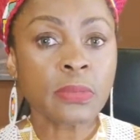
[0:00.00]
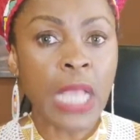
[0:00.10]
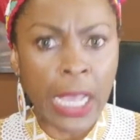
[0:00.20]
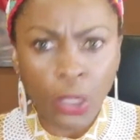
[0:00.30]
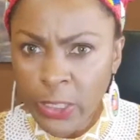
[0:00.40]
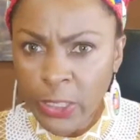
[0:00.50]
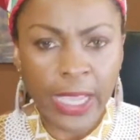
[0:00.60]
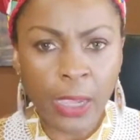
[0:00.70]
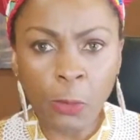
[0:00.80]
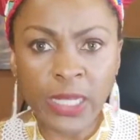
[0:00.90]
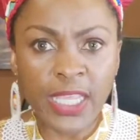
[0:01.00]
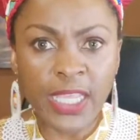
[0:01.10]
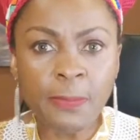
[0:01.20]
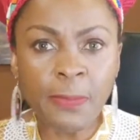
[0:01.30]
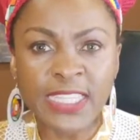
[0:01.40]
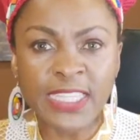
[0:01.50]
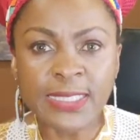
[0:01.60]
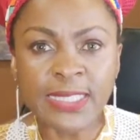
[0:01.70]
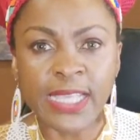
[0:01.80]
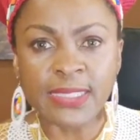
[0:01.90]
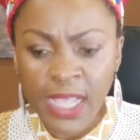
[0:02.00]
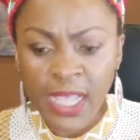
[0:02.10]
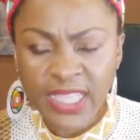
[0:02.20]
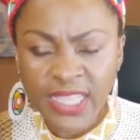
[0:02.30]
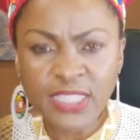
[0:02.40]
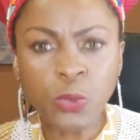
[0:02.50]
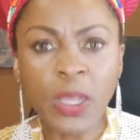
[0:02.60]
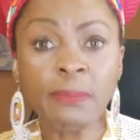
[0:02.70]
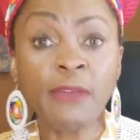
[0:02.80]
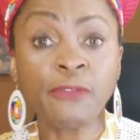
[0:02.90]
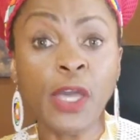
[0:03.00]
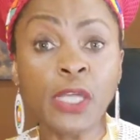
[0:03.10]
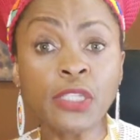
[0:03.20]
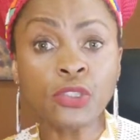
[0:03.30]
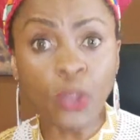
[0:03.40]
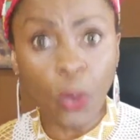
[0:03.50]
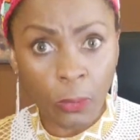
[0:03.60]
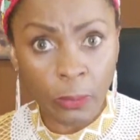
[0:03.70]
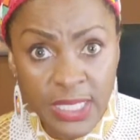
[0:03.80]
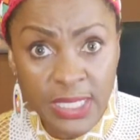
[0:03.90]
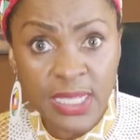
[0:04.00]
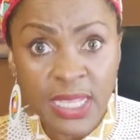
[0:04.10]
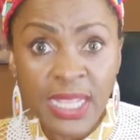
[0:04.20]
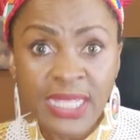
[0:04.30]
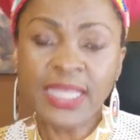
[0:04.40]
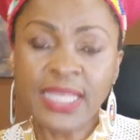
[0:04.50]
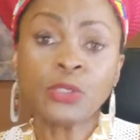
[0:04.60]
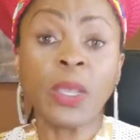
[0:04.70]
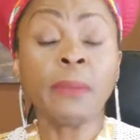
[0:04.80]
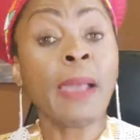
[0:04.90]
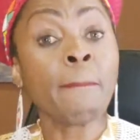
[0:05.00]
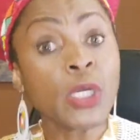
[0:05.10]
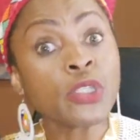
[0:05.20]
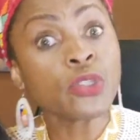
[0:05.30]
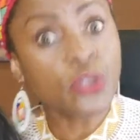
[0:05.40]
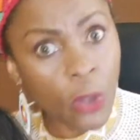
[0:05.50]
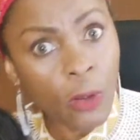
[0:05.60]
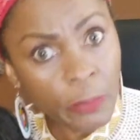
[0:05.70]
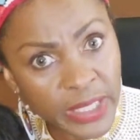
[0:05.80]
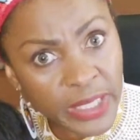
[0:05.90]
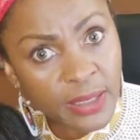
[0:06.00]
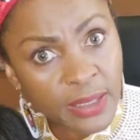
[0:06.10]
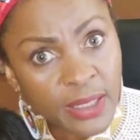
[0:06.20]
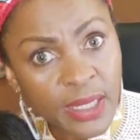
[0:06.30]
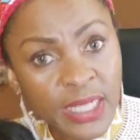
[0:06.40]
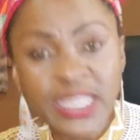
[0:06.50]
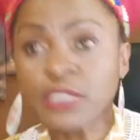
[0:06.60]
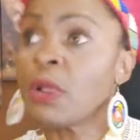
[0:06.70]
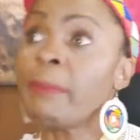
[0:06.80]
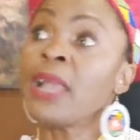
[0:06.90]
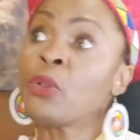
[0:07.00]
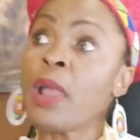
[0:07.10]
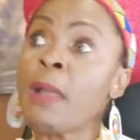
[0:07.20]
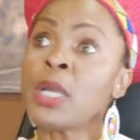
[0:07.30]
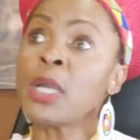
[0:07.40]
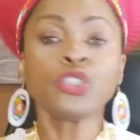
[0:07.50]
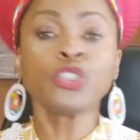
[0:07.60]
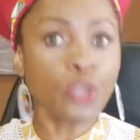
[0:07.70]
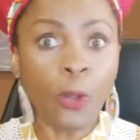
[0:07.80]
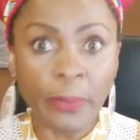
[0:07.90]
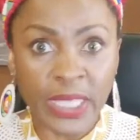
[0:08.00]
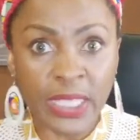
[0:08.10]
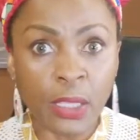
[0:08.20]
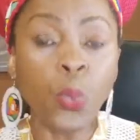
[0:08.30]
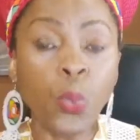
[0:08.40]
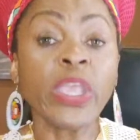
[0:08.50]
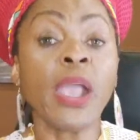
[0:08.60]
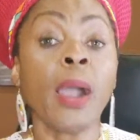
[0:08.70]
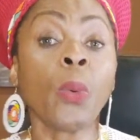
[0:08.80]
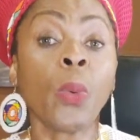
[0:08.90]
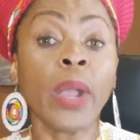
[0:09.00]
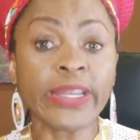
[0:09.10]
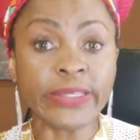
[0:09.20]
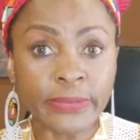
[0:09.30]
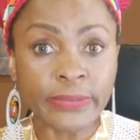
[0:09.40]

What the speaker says: I don't care what anybody says. That's what my father told me. That's what my mother told me. That's what my grandmother told me. We are one.